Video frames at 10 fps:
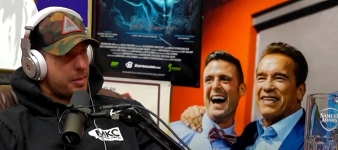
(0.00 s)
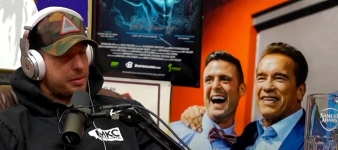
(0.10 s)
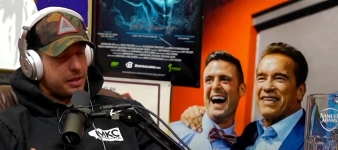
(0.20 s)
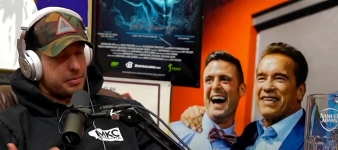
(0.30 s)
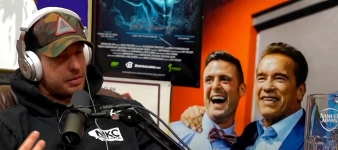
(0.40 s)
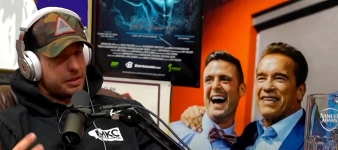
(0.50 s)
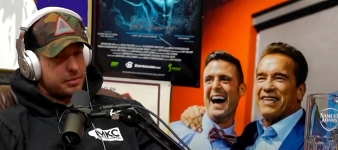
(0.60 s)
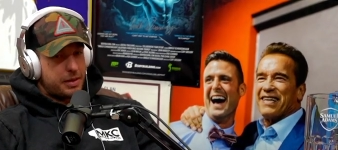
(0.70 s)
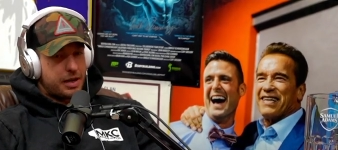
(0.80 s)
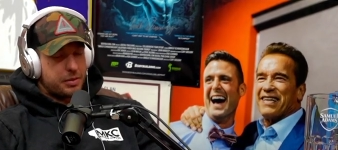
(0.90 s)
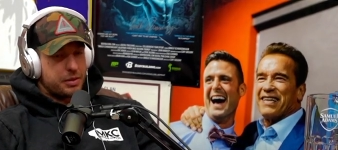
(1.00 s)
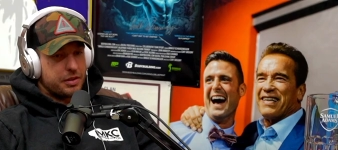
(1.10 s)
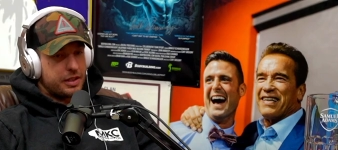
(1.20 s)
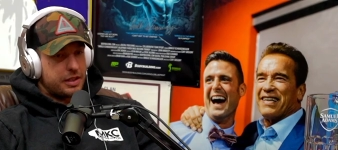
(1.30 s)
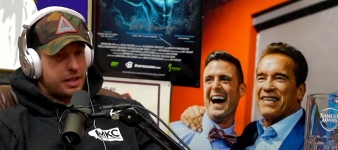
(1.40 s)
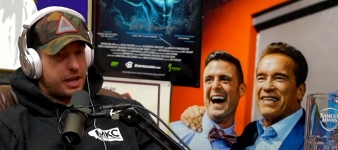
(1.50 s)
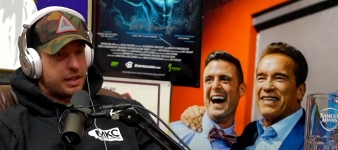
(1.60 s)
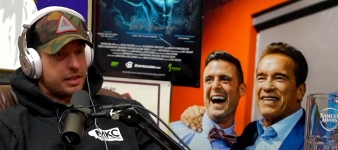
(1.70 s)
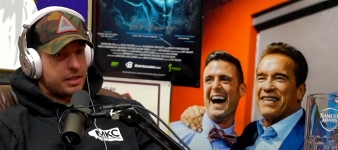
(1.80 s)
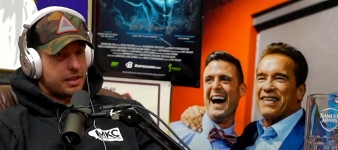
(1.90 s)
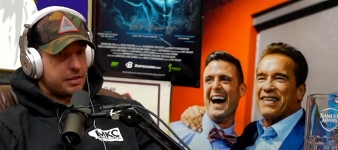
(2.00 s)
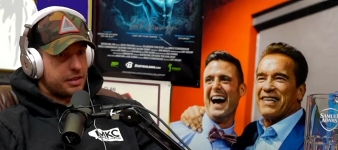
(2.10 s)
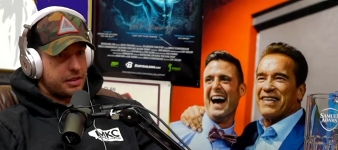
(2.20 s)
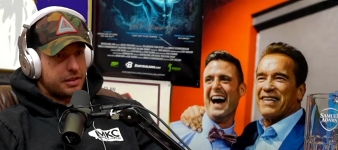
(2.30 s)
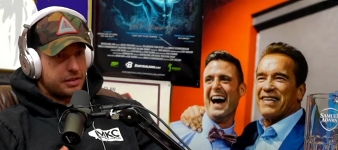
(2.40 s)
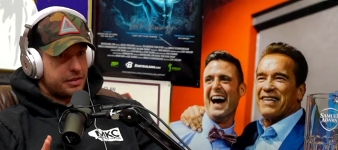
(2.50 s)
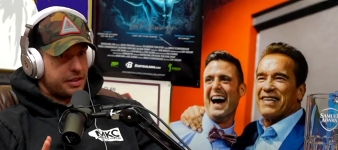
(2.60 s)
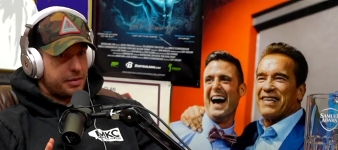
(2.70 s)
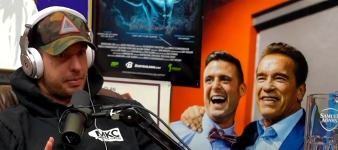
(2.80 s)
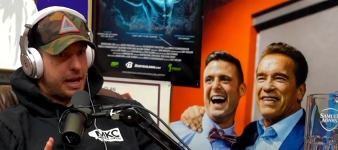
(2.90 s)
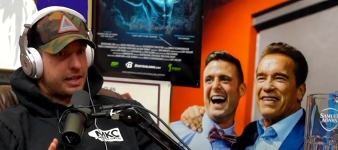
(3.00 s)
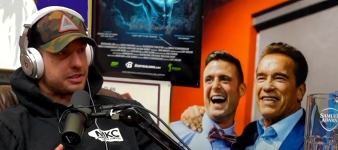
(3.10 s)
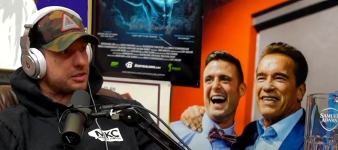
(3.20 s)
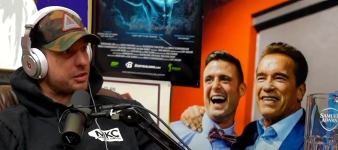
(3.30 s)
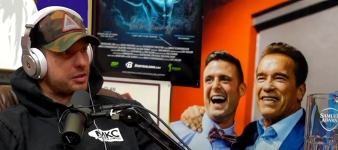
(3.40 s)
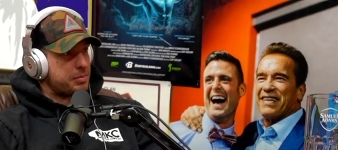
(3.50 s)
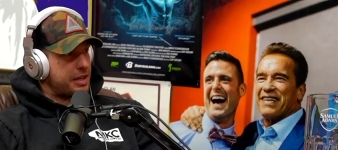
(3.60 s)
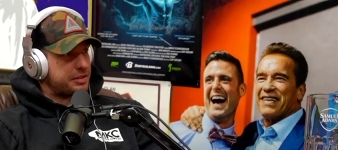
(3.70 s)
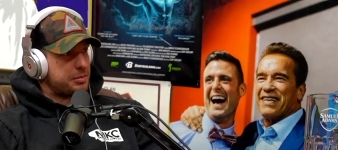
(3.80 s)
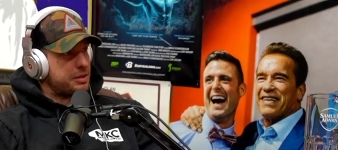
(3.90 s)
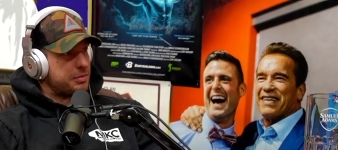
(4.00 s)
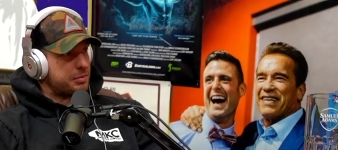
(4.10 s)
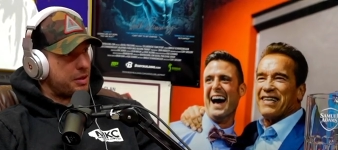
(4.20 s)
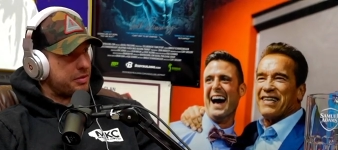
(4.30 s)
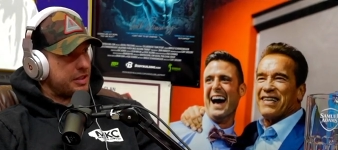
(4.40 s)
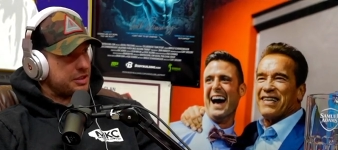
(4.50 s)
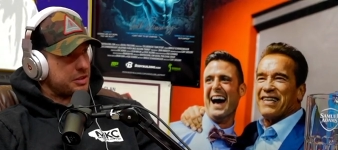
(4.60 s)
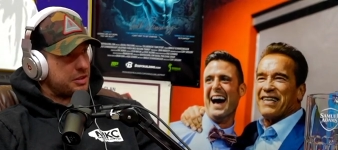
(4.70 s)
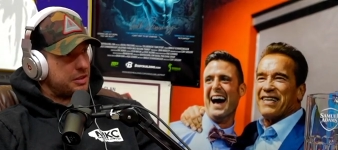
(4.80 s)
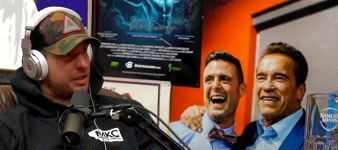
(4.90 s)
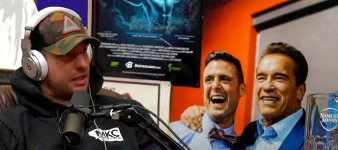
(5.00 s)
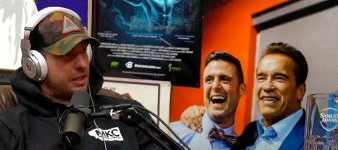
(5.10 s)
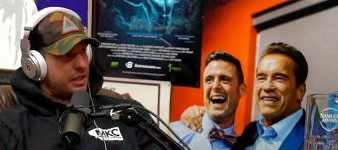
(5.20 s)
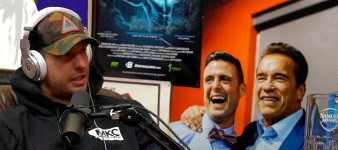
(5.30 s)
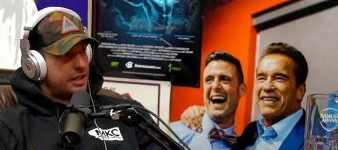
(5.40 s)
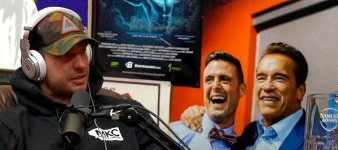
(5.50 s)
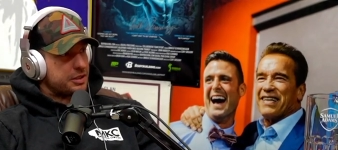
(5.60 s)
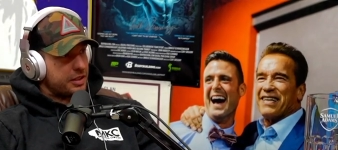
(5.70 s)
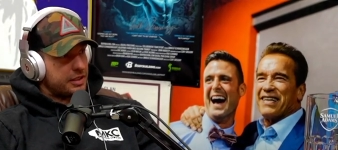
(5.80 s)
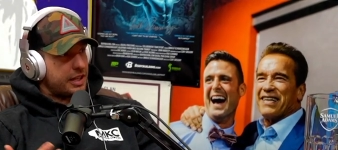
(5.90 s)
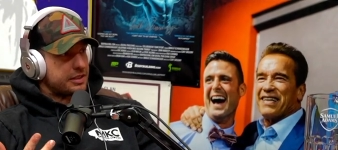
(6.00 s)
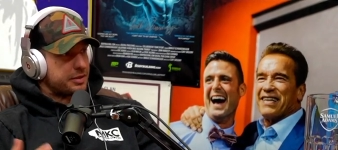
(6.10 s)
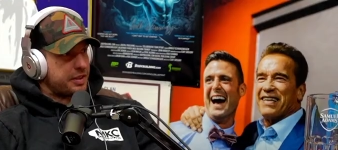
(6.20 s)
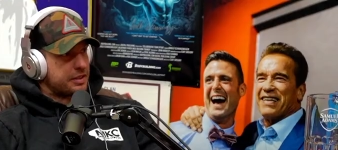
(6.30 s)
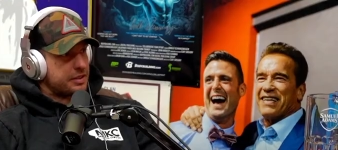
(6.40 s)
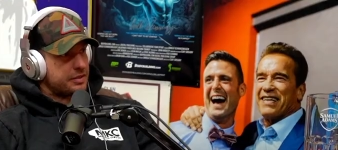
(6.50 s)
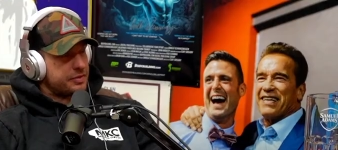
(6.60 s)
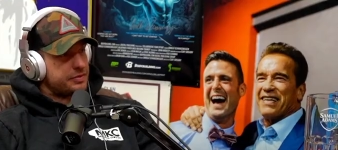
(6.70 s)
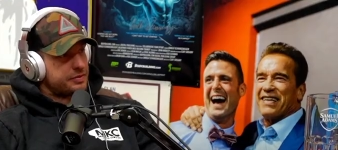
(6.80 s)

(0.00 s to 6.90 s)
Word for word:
Speaker 1: But in, in my world, like, yeah, like, the the past is only meant to be motivational. Yeah, yeah. And so, like, that's... The reminder